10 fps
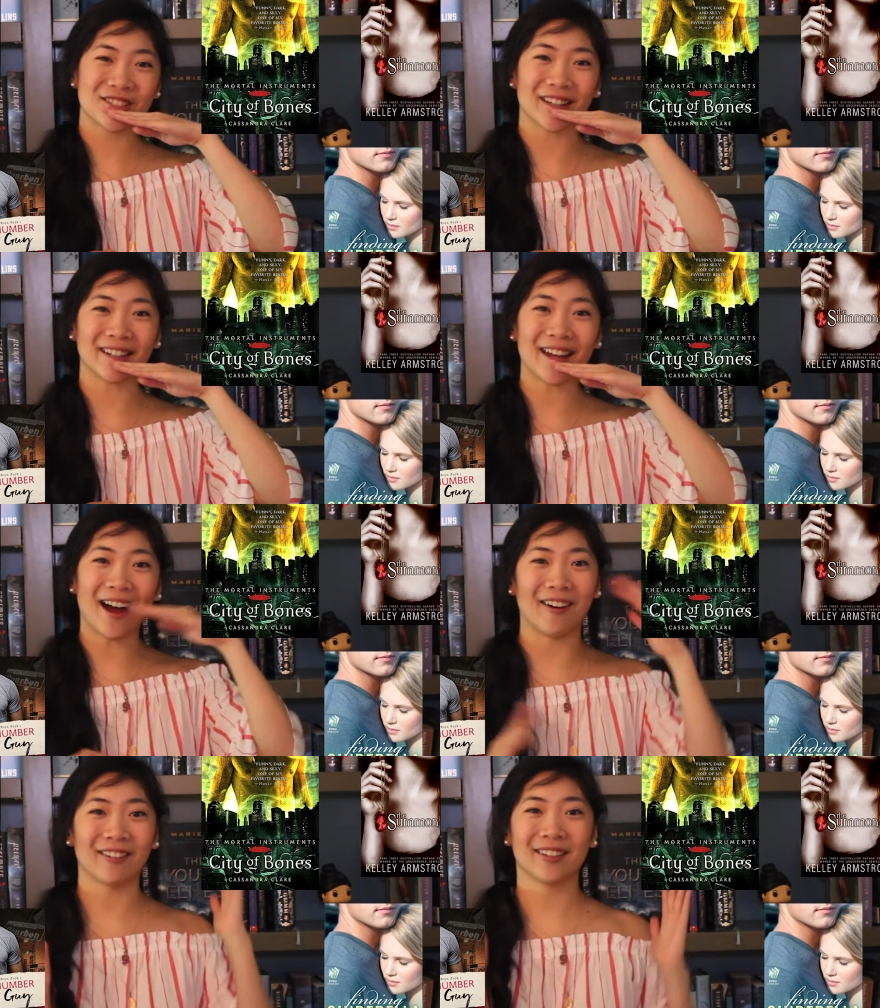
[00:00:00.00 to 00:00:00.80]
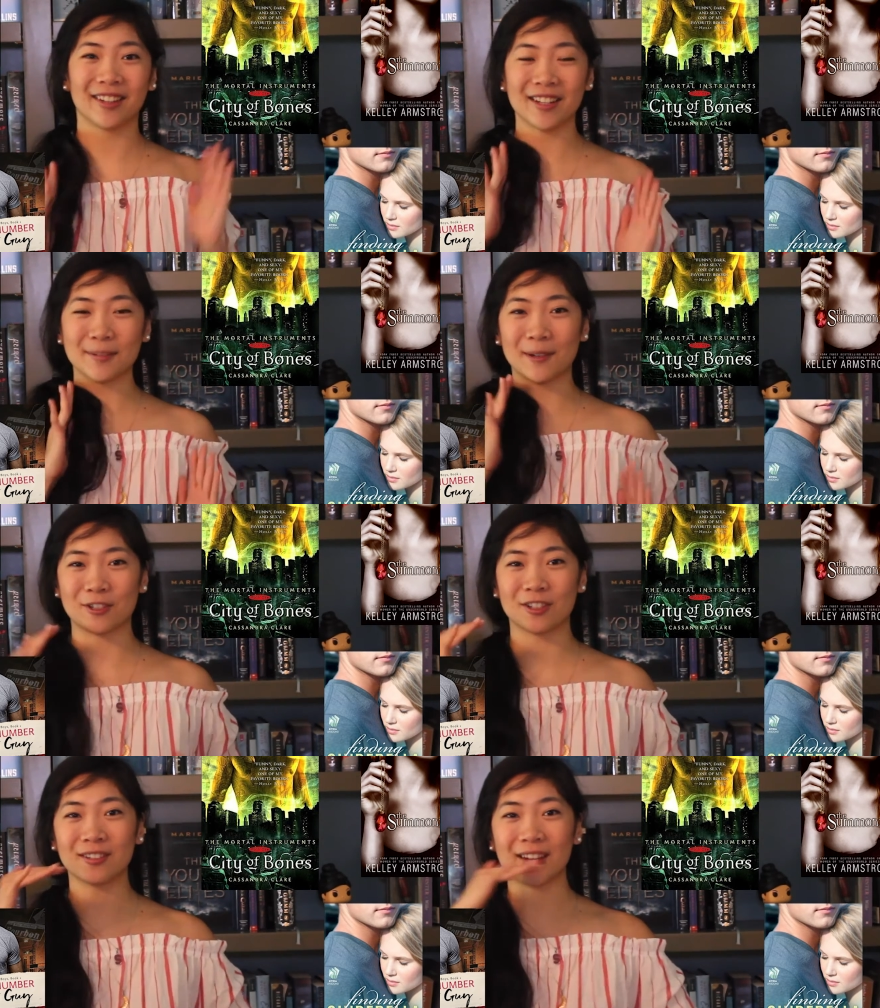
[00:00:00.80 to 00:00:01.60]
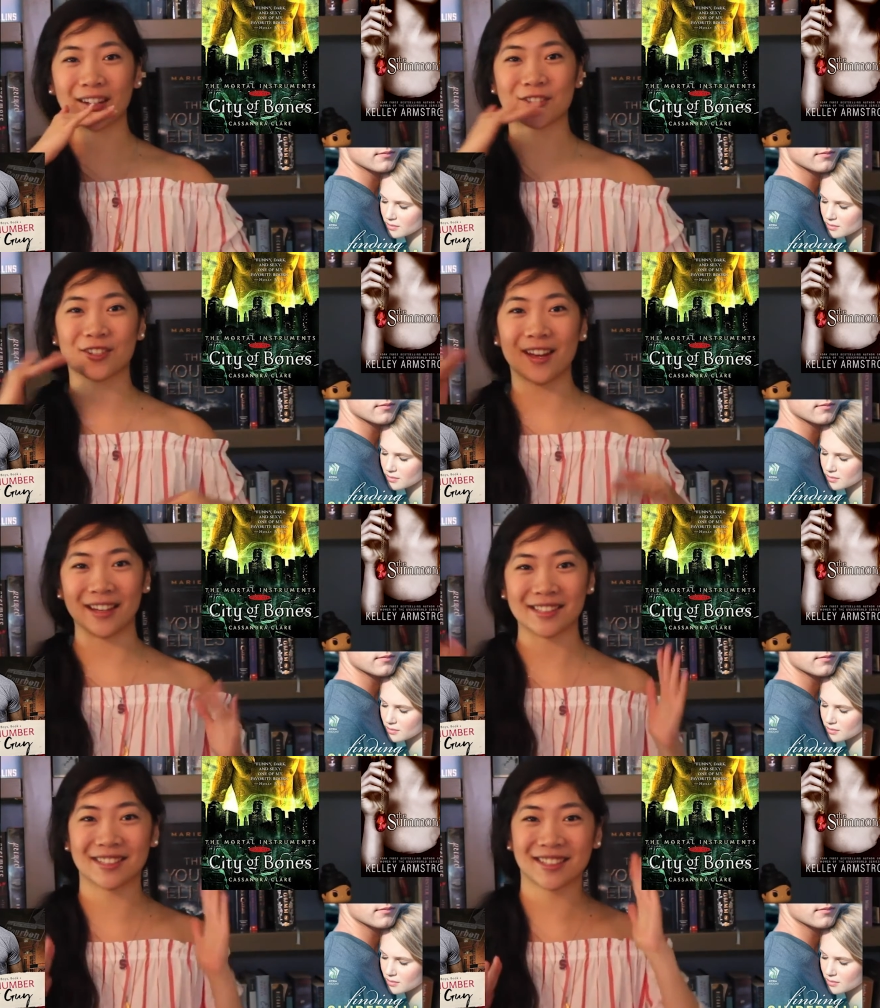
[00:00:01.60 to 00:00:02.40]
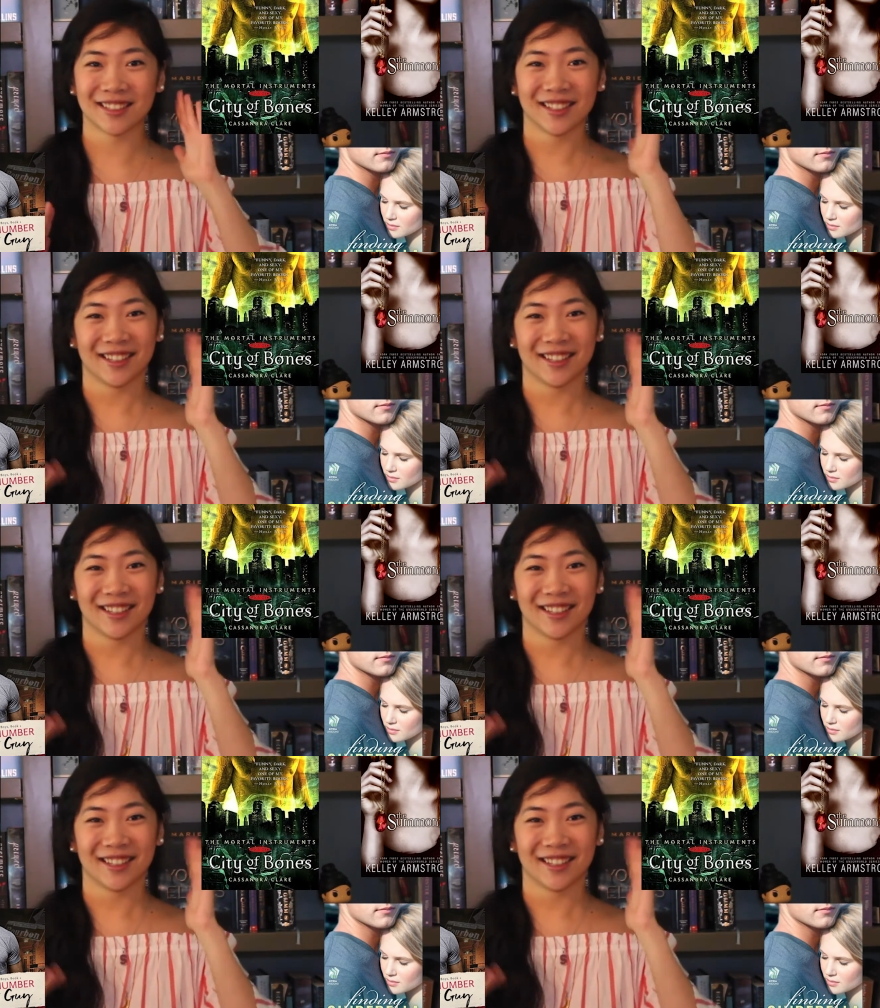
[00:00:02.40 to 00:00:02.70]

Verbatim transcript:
Speaker 1: check it out. It's my chin, neck, chest.